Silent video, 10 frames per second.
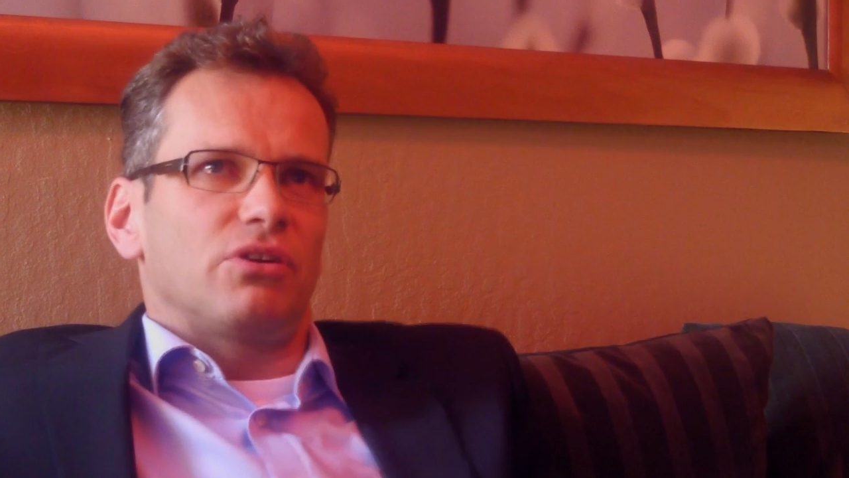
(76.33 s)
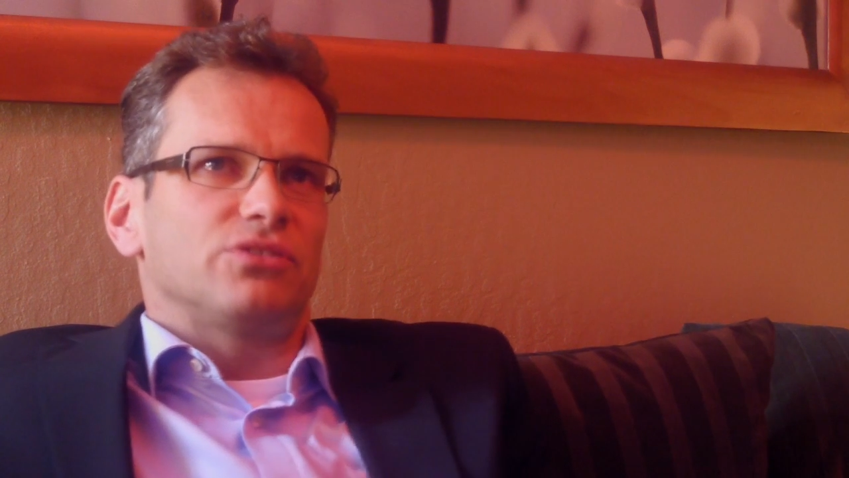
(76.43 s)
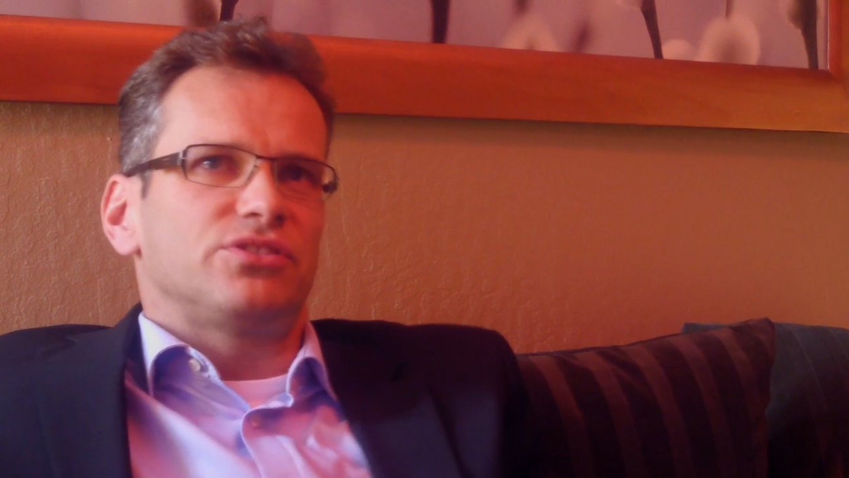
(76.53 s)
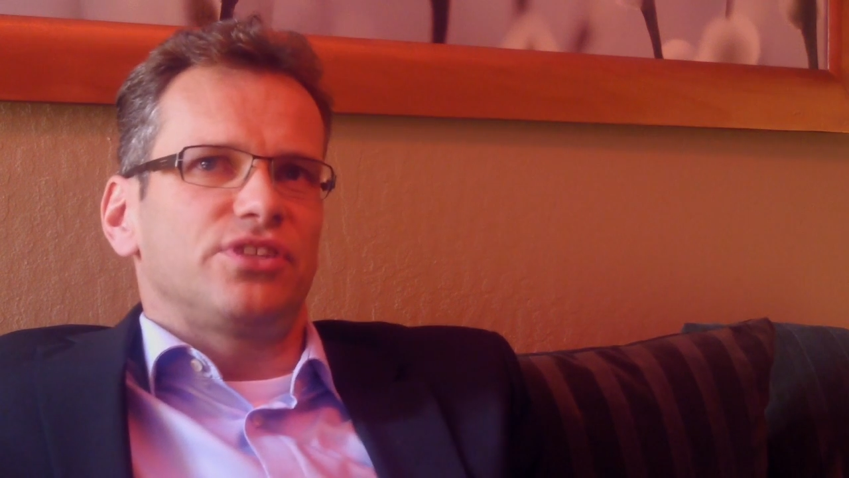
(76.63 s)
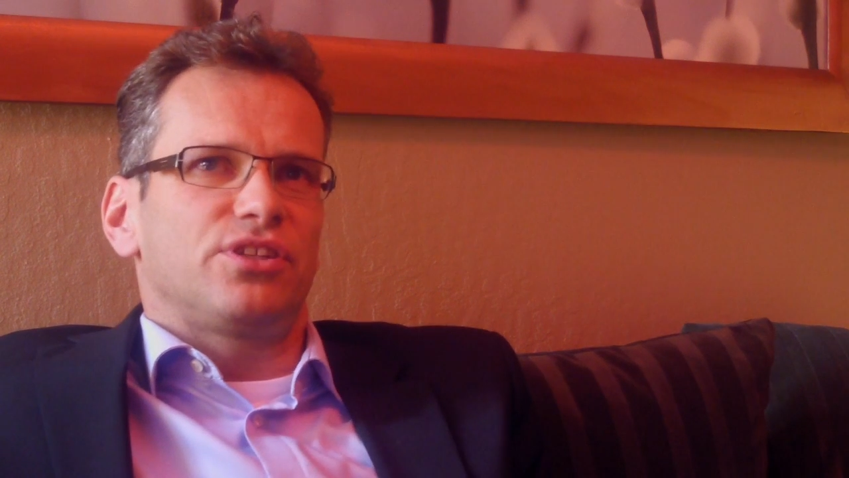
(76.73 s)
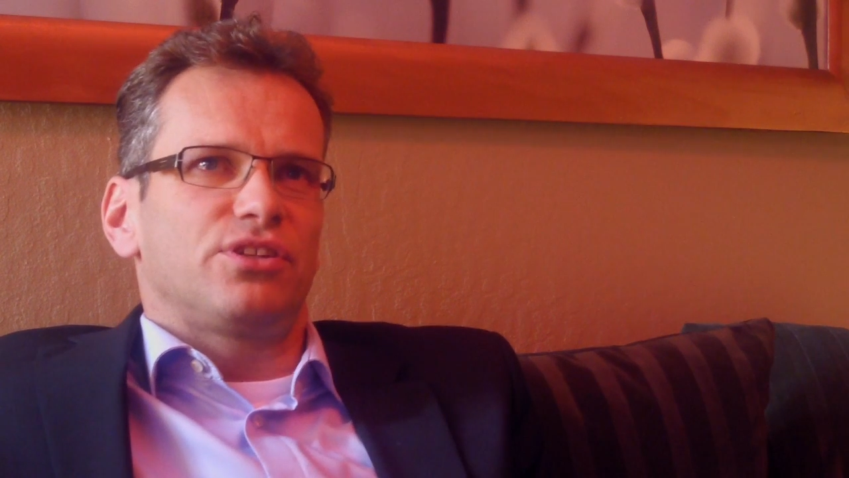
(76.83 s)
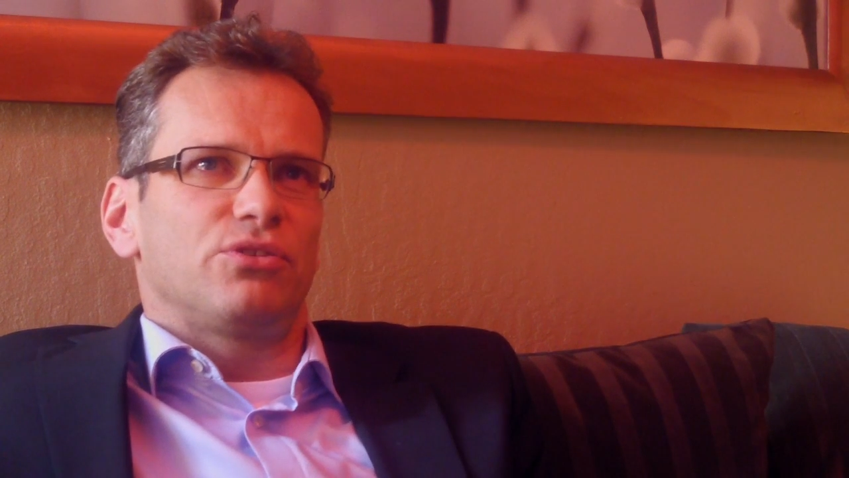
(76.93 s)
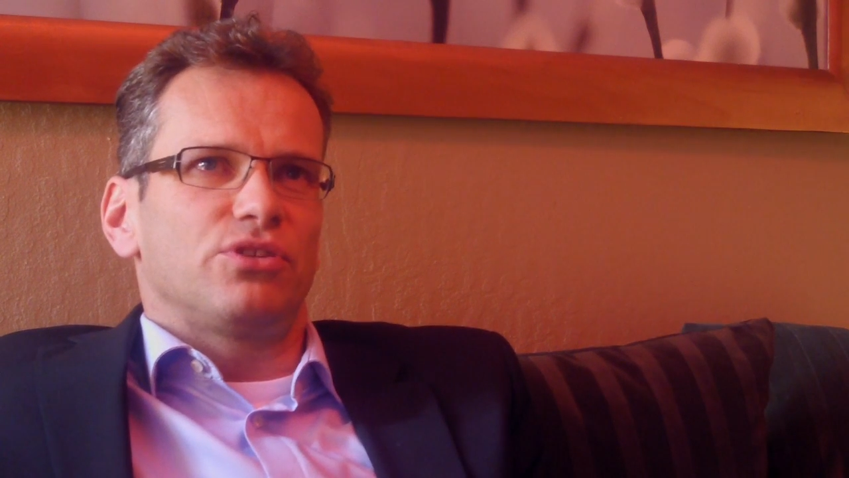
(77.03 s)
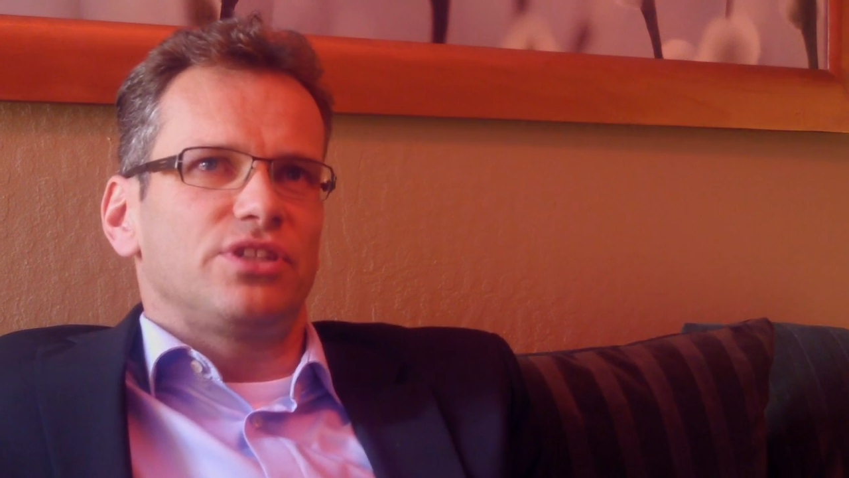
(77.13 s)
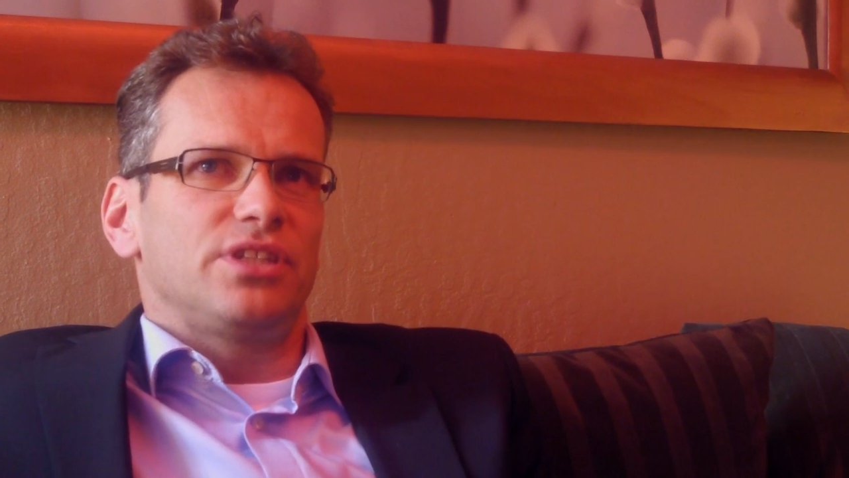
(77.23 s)
On
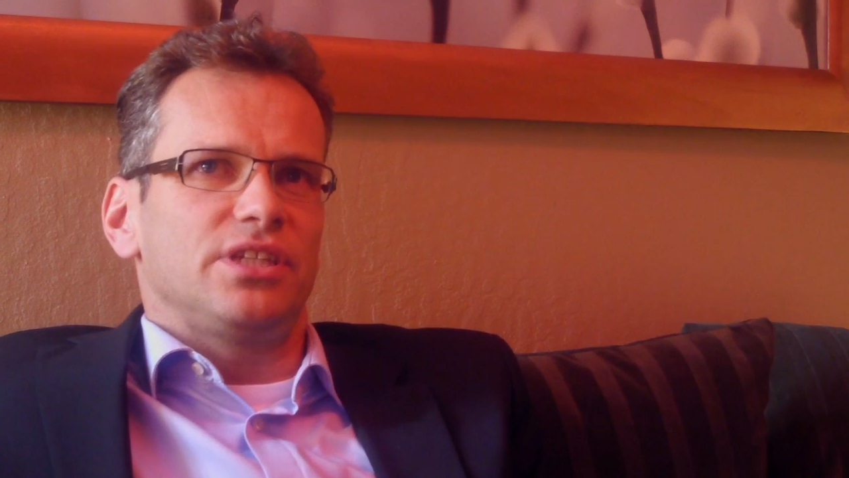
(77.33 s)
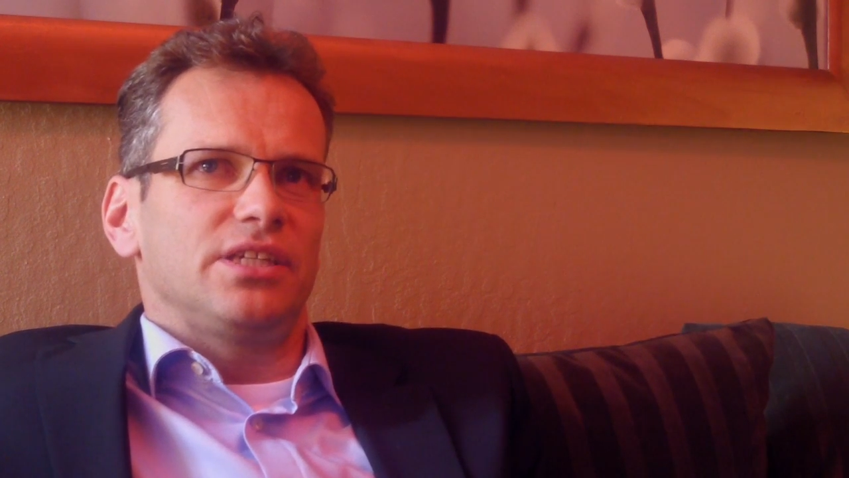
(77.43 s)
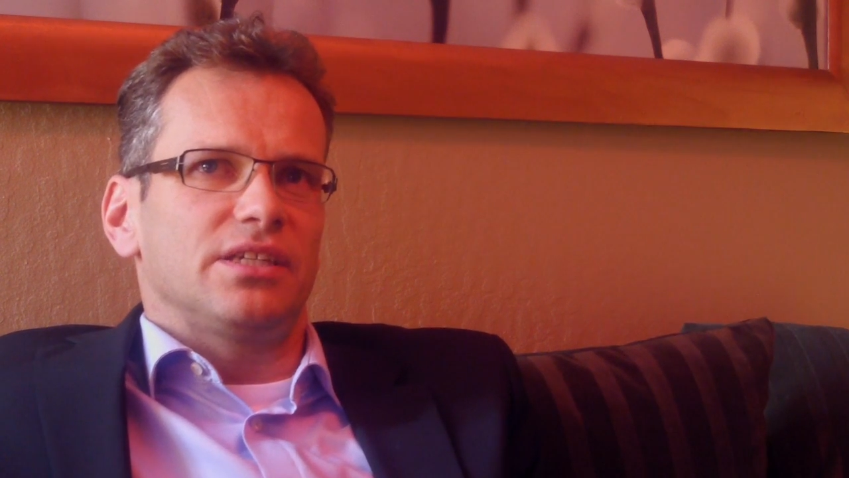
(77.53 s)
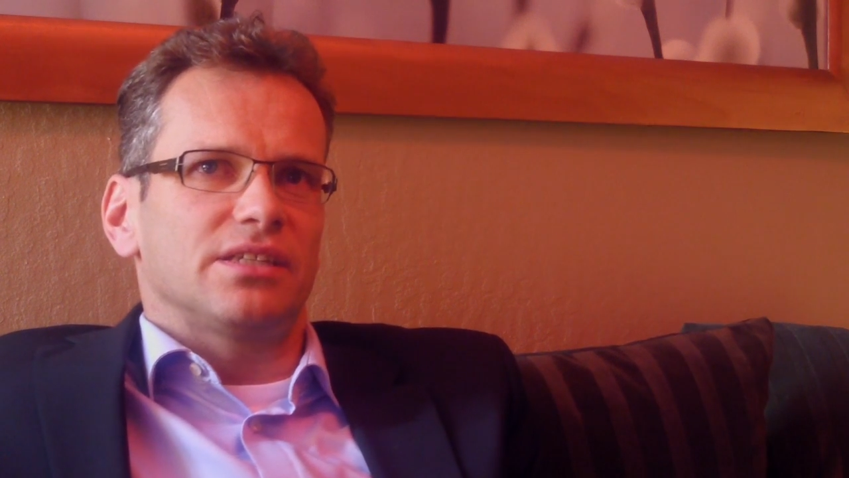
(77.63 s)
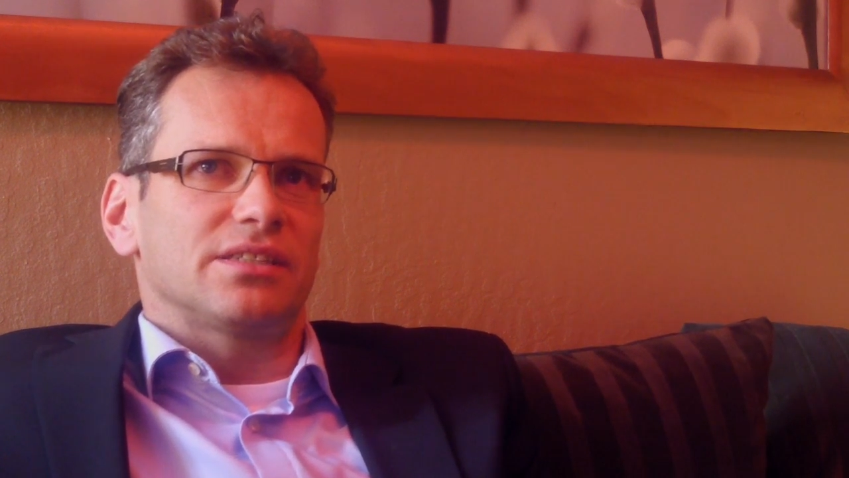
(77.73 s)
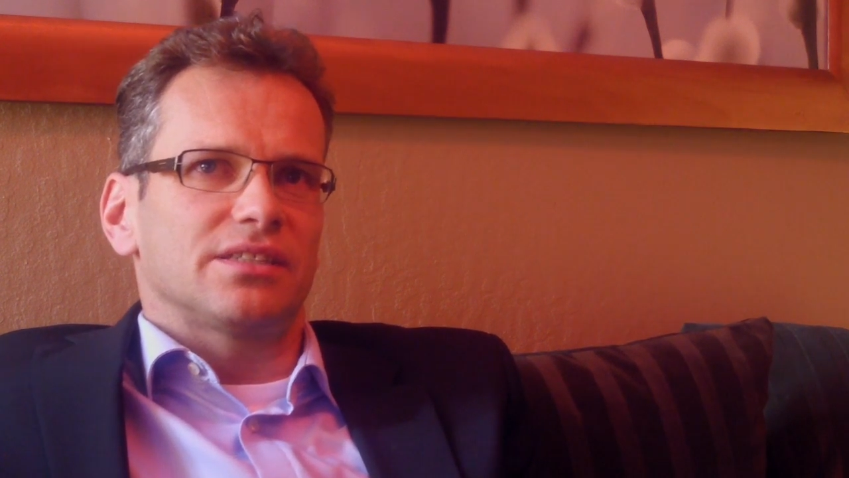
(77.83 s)
security,